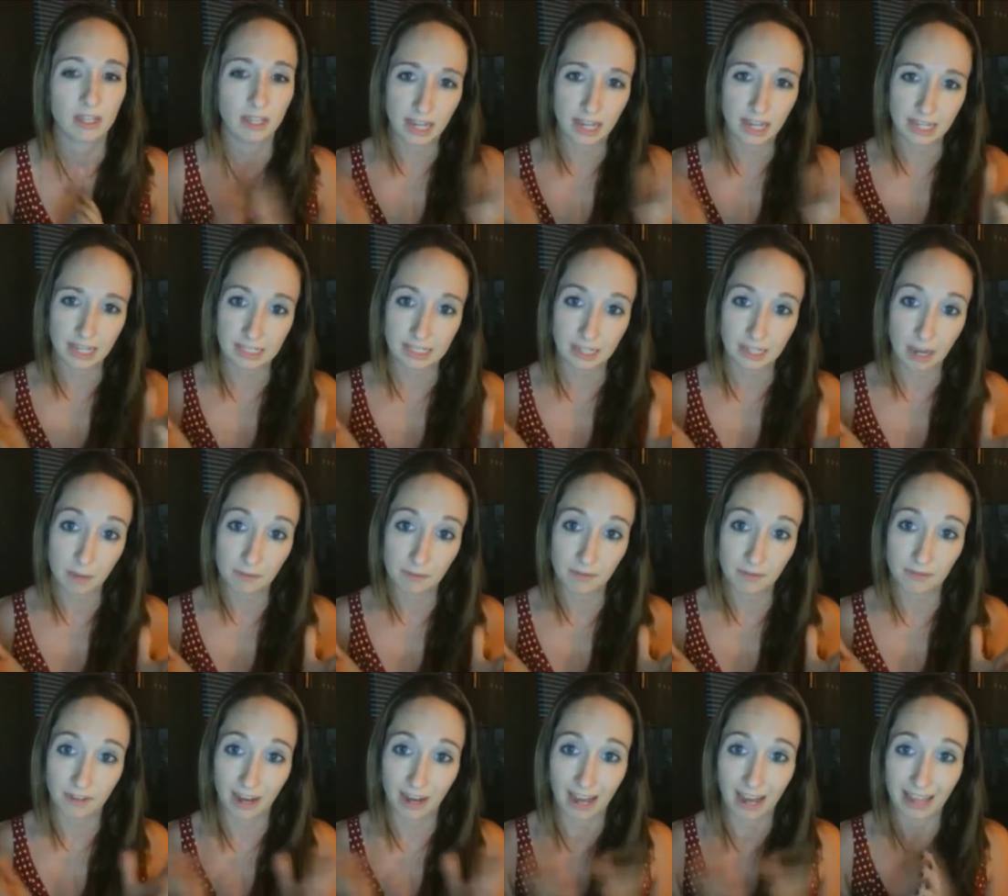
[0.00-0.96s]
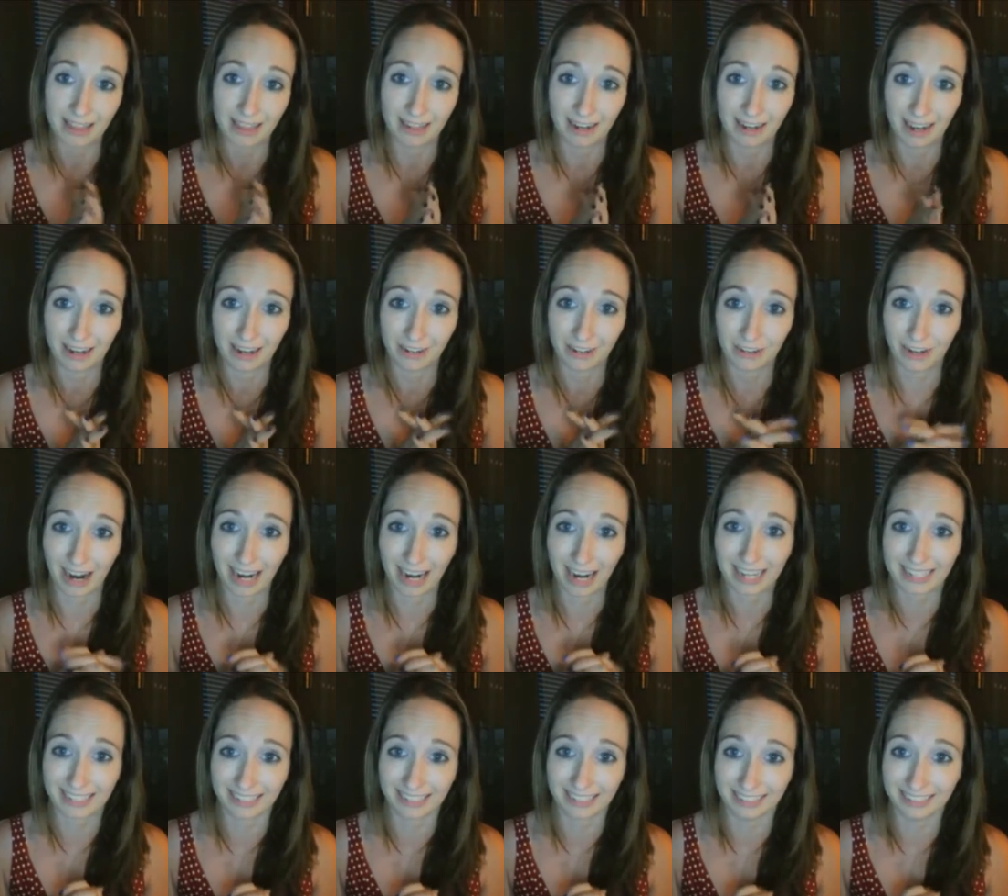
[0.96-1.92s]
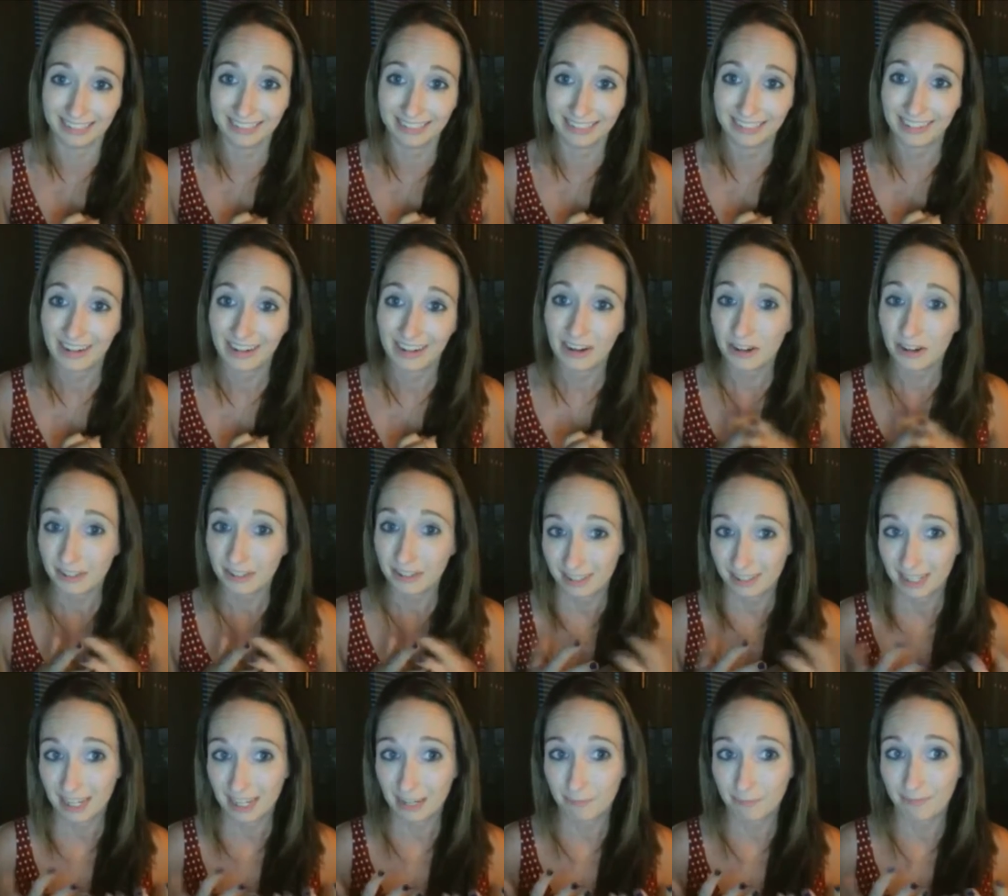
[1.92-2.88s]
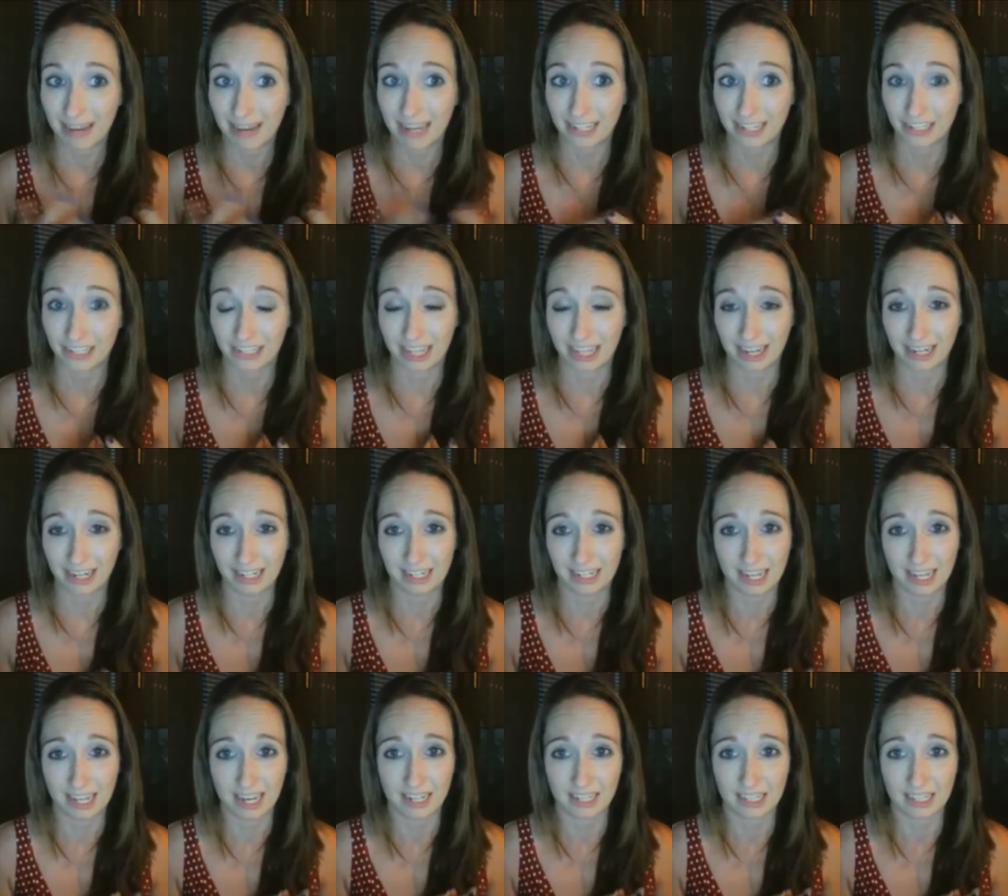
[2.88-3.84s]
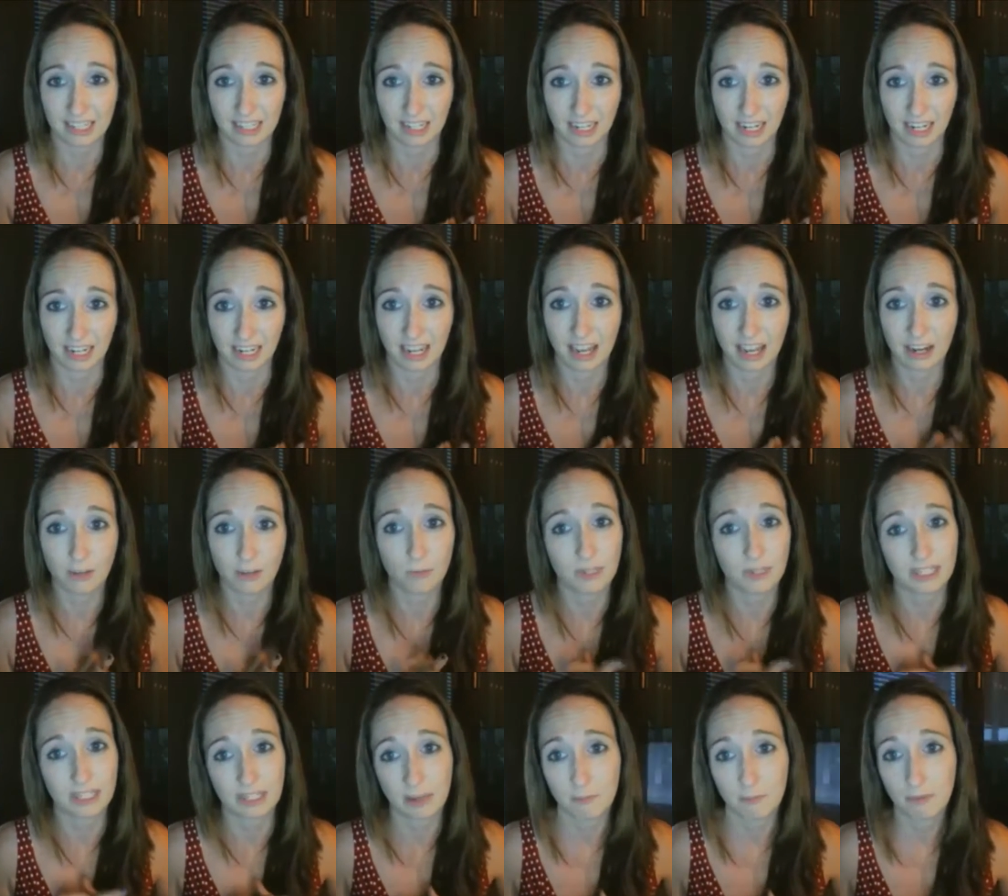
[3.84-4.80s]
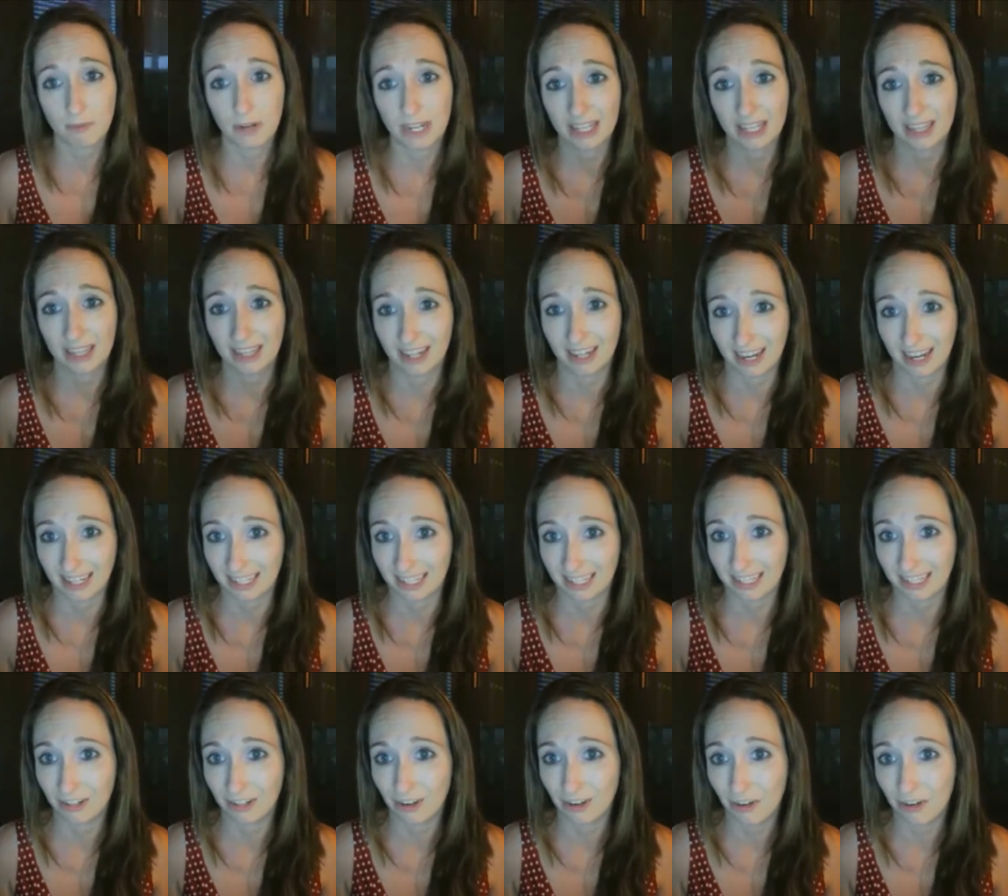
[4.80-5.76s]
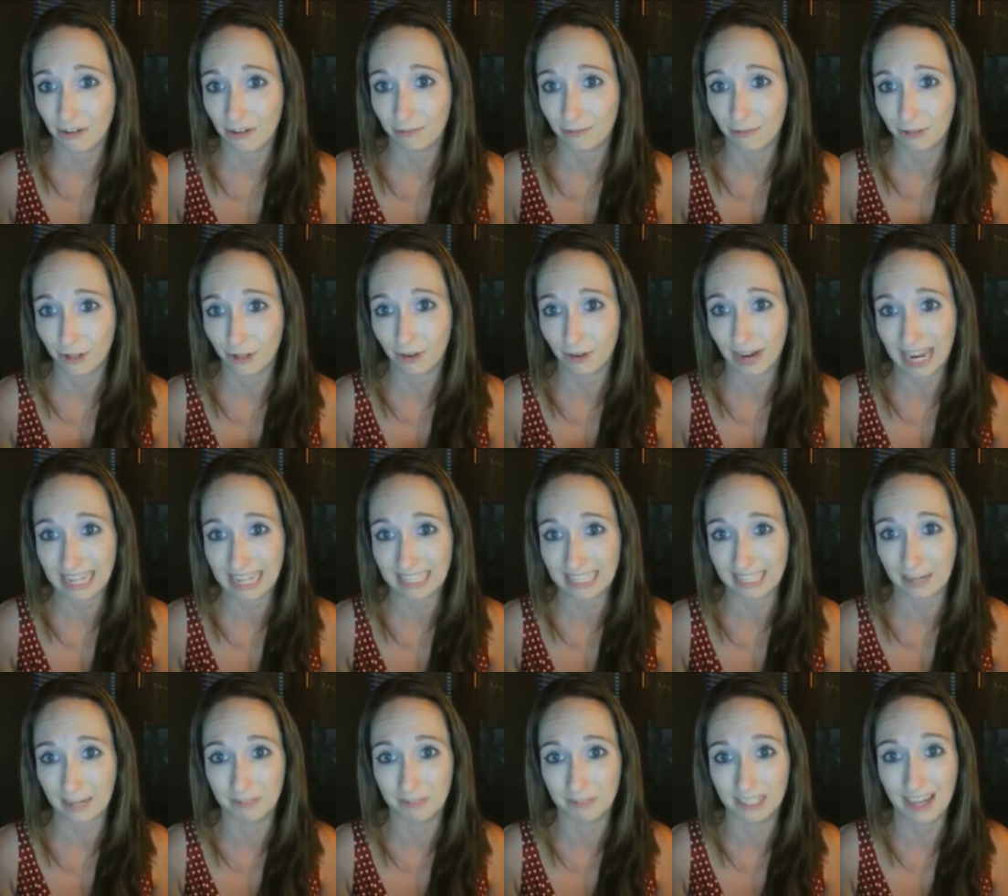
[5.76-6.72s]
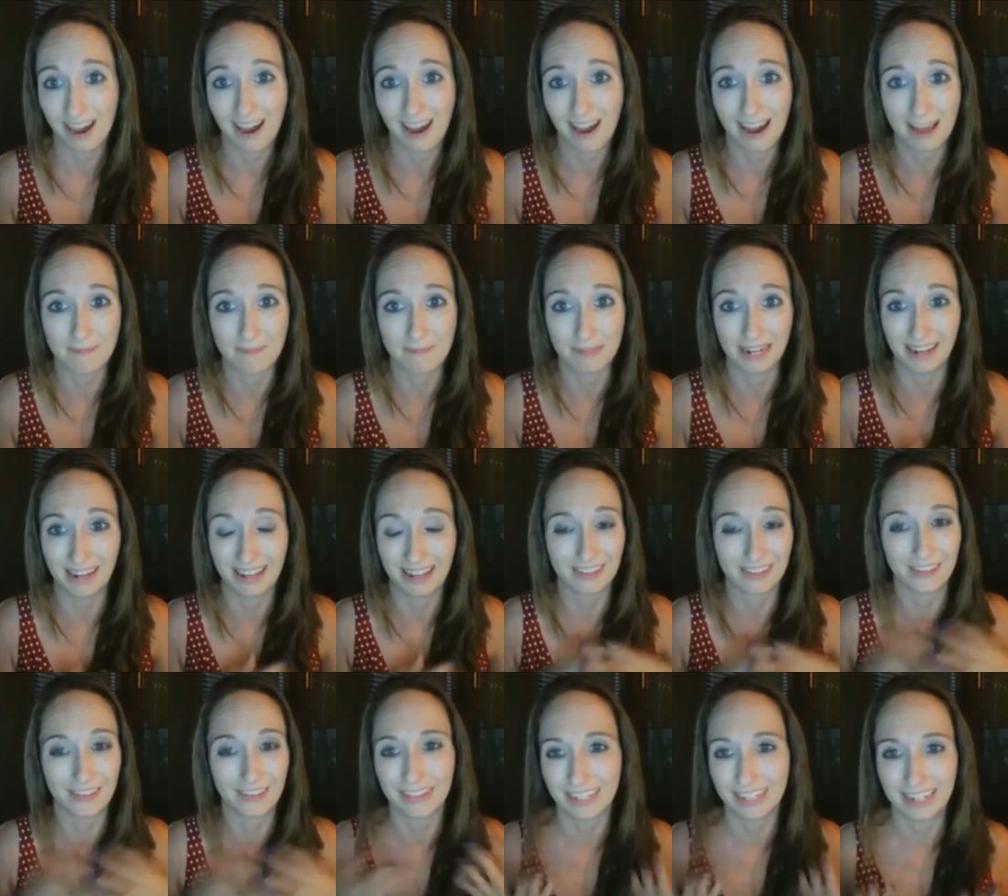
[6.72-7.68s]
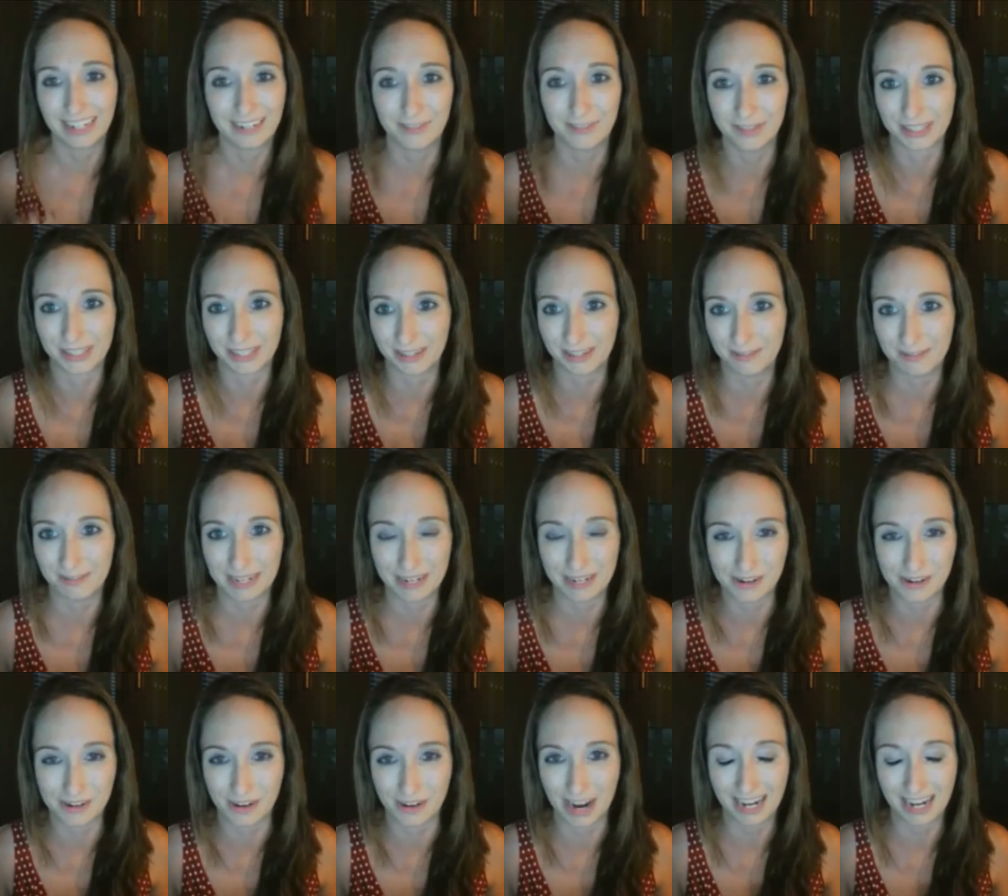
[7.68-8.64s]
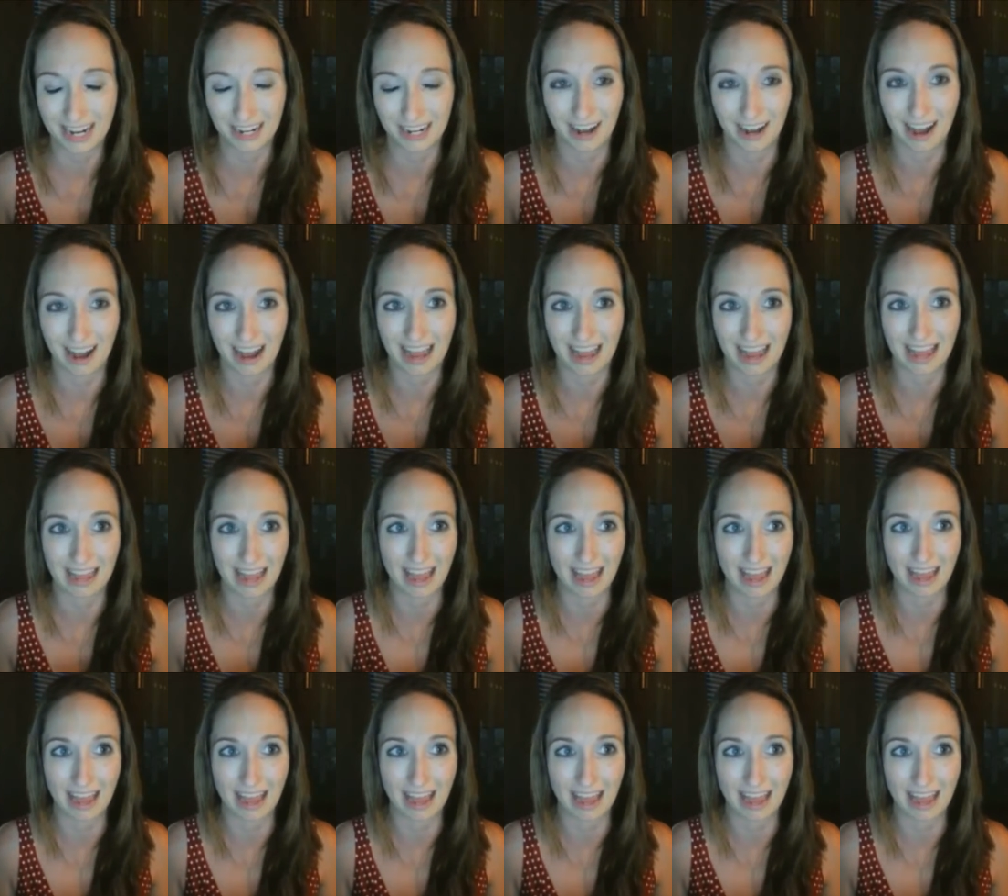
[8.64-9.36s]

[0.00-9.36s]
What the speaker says: The next type of guy that I attracted did match that intensity, and it was somebody that I did know for quite some time, and I thought that he was going to be a great guy.